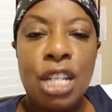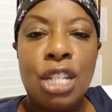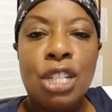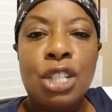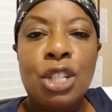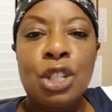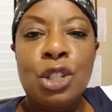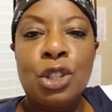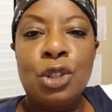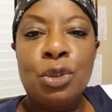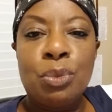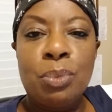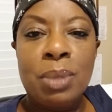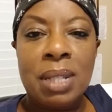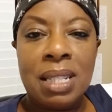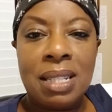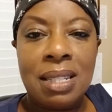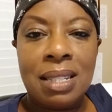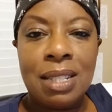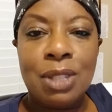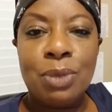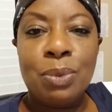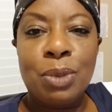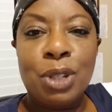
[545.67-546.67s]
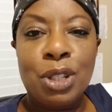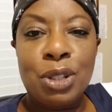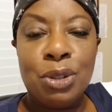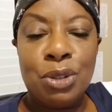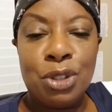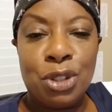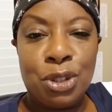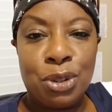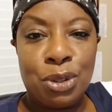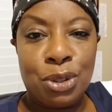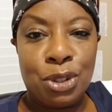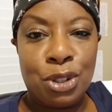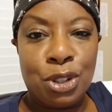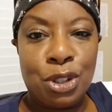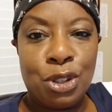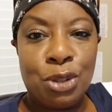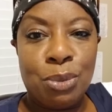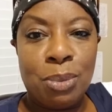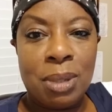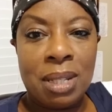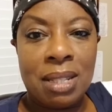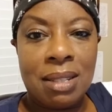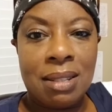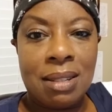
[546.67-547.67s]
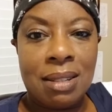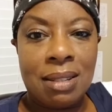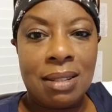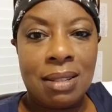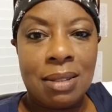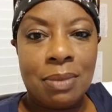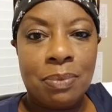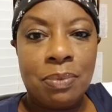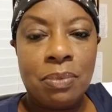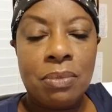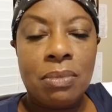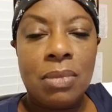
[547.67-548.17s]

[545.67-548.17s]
to do business when you choose to do business.